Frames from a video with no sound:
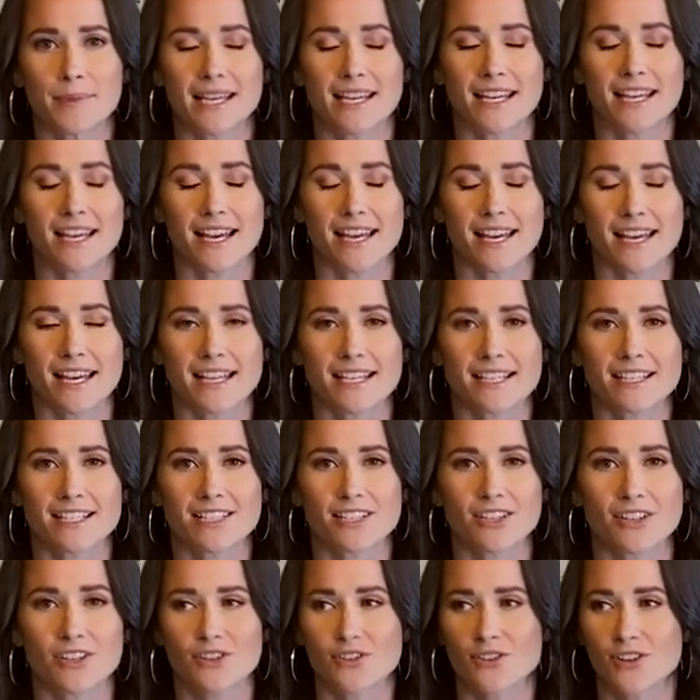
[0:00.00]

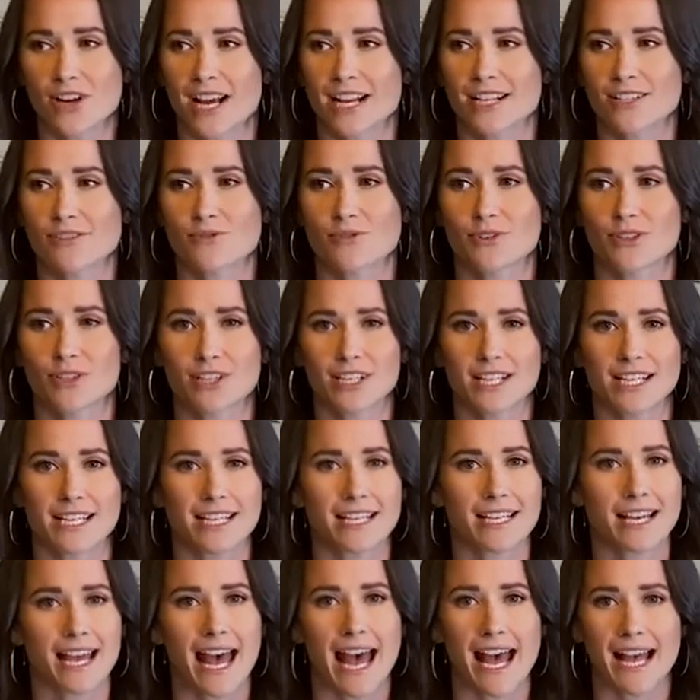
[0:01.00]
because you guys
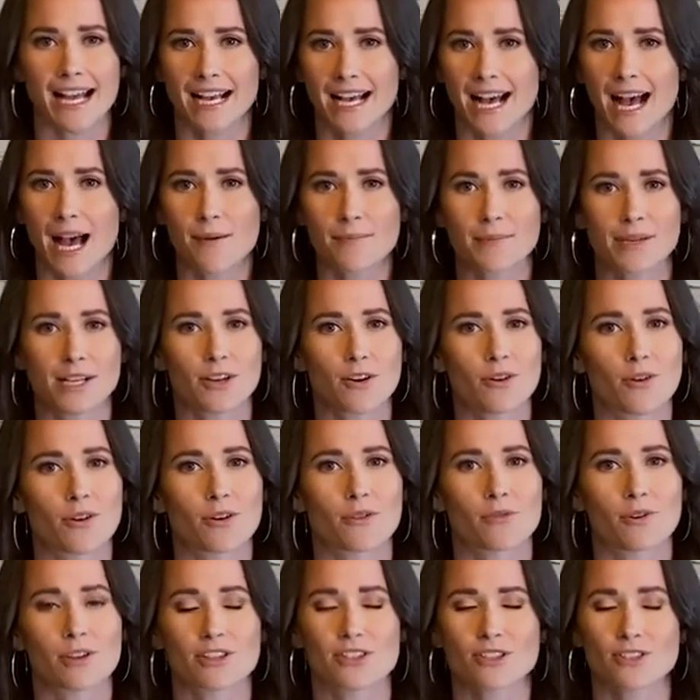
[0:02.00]
really got me
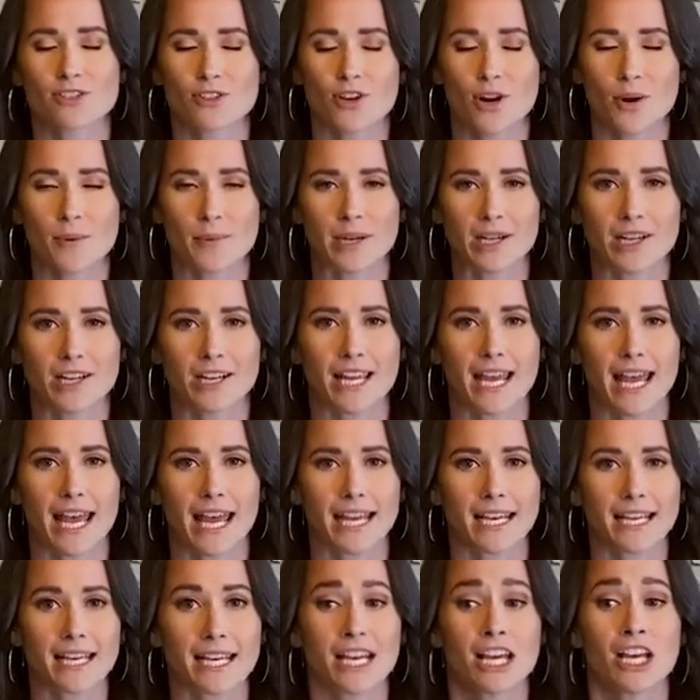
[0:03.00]
going with the strawberry
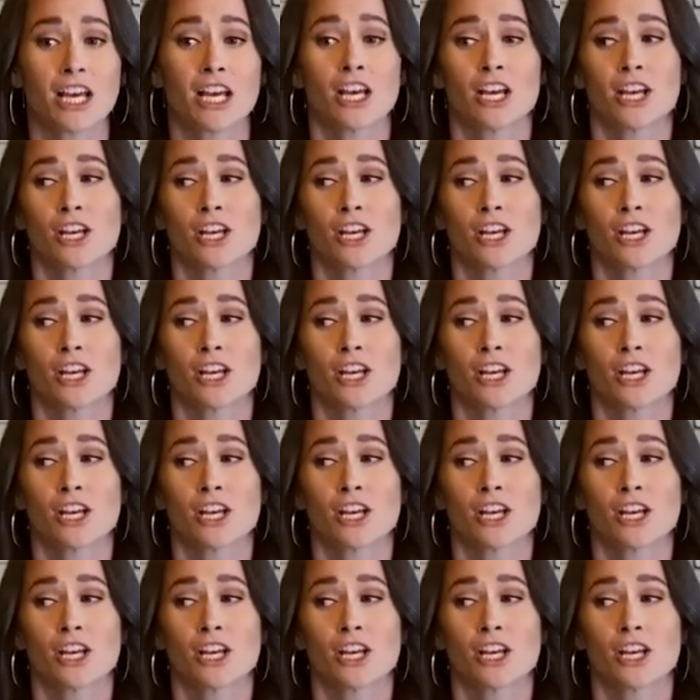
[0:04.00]
cake.